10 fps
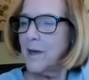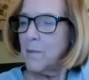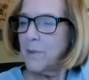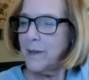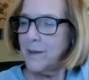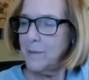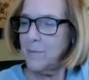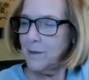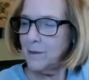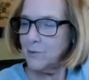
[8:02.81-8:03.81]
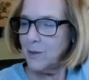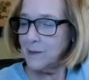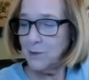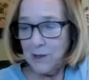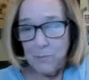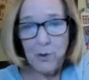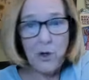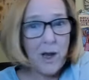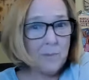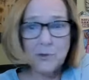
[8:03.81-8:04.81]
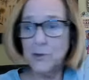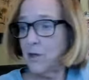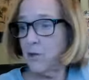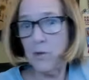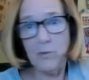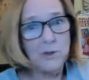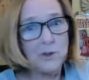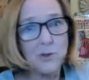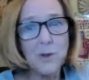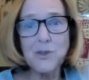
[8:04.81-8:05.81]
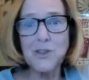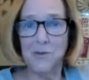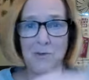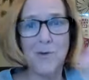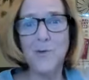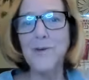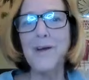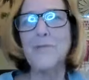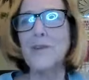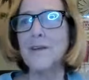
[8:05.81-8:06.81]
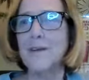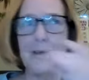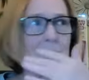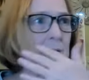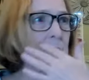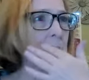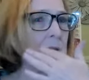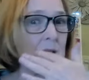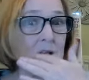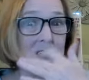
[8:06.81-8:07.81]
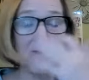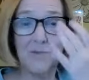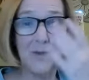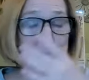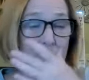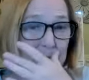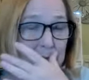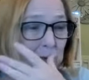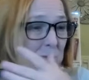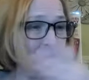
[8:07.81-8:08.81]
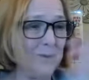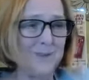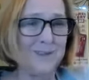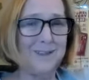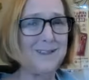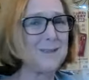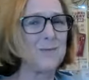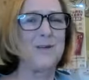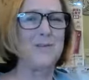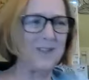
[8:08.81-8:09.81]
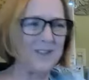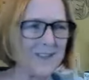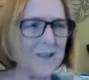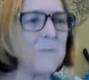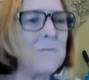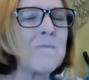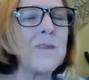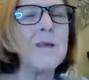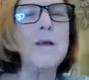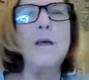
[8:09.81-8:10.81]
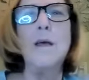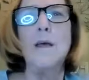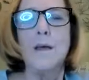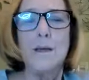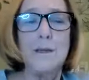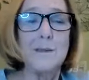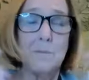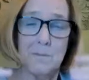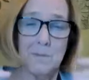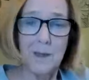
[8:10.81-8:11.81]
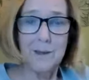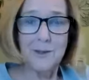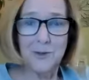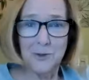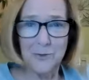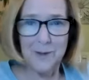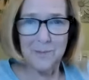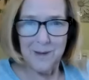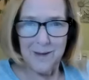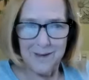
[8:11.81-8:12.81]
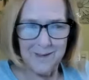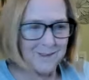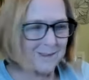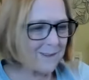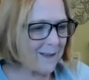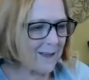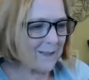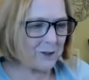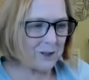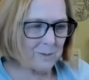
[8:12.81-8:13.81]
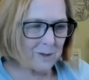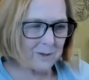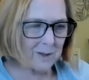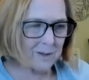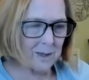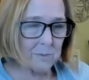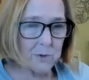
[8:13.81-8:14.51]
My email address, which I put absolutely no description, no nothing, and I think the last at least one video, is Melly's Jewelry Box at gmail.com.